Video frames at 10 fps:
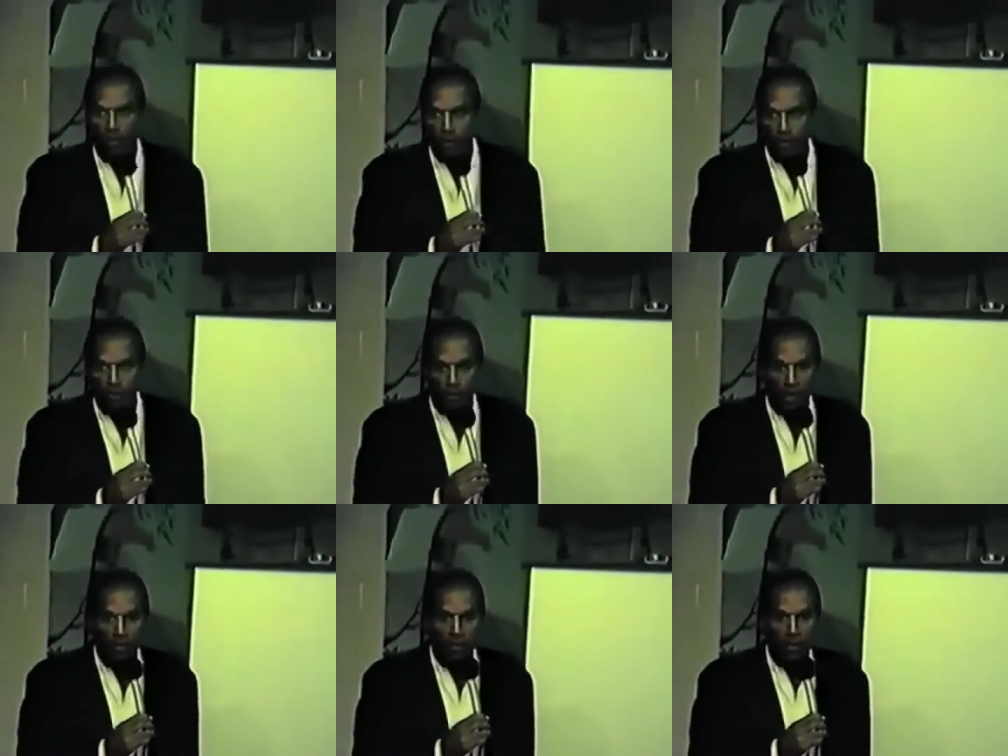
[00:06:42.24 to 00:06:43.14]
to think of, but
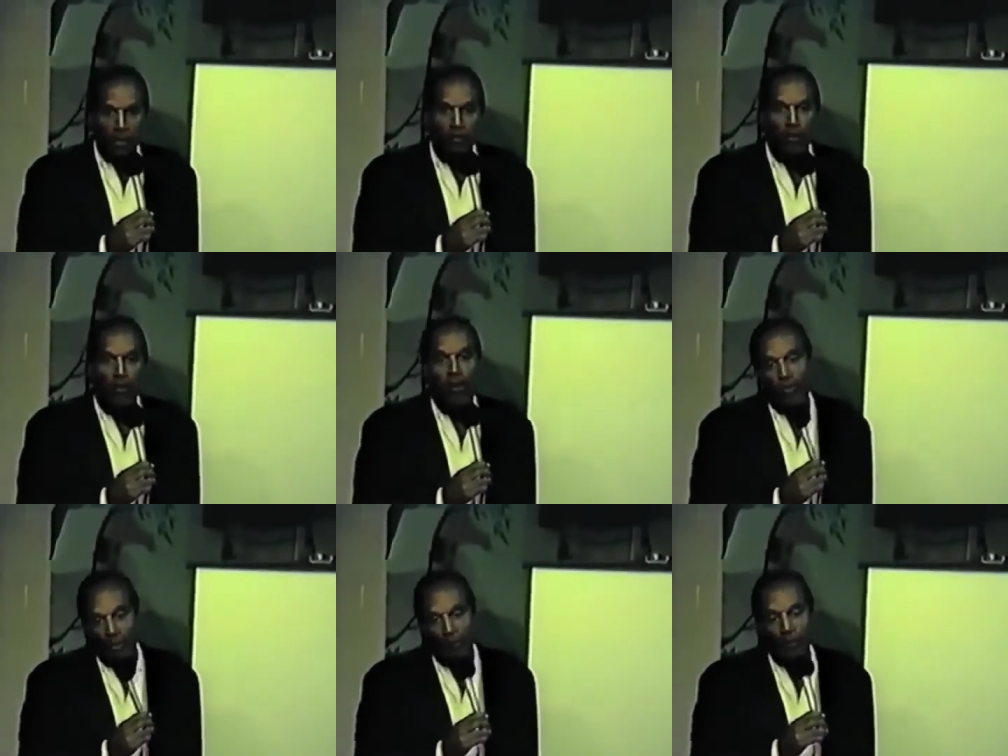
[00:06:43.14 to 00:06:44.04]
besides, oh,
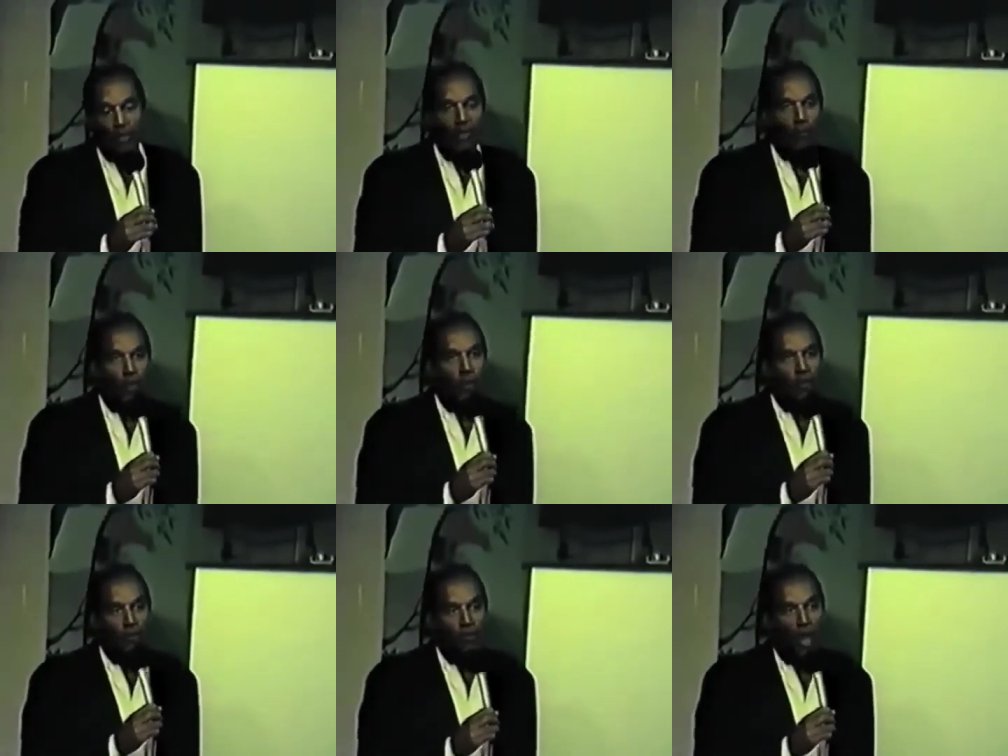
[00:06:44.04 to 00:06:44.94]
well, not BET, I'm talking
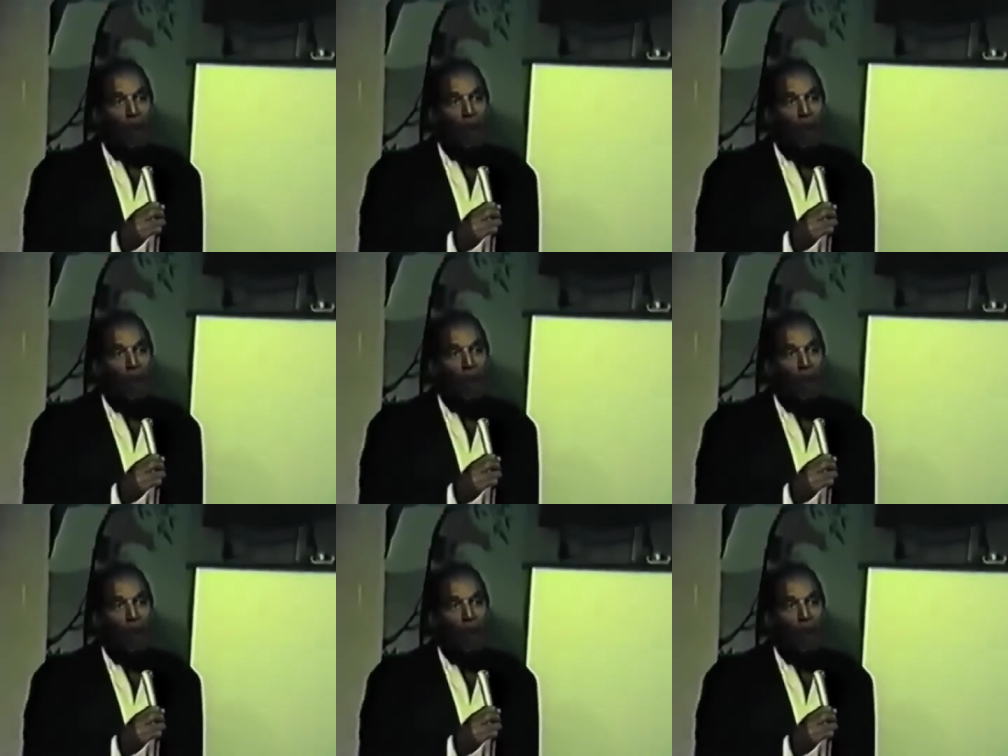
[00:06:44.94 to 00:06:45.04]
about these,